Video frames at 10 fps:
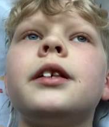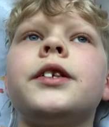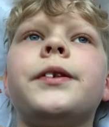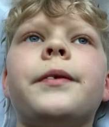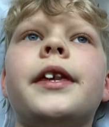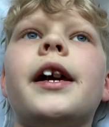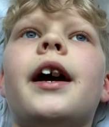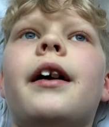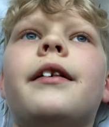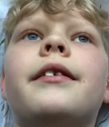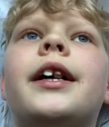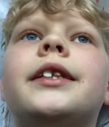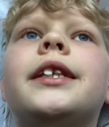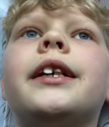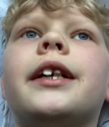So yeah,
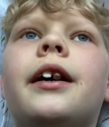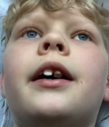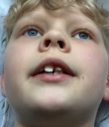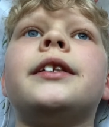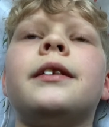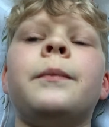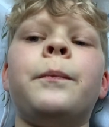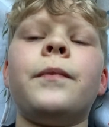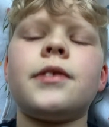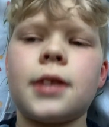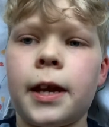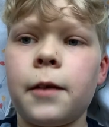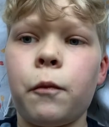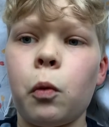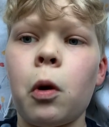that's it guys. Thank
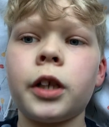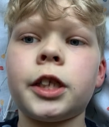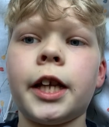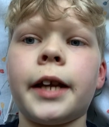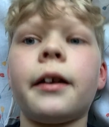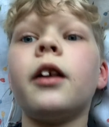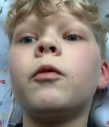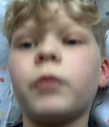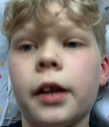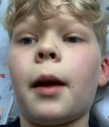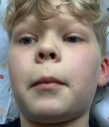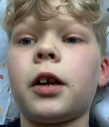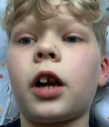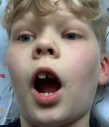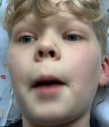you for watching. Remember,
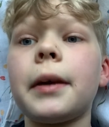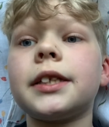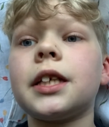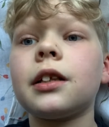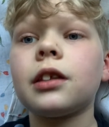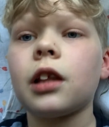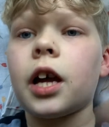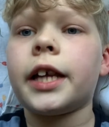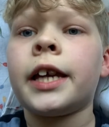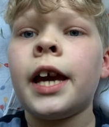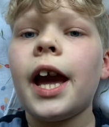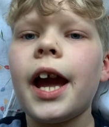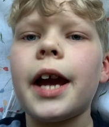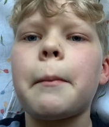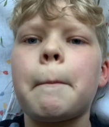comment, like,
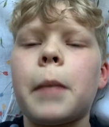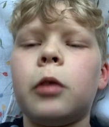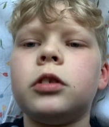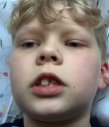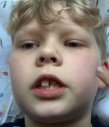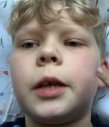and mostly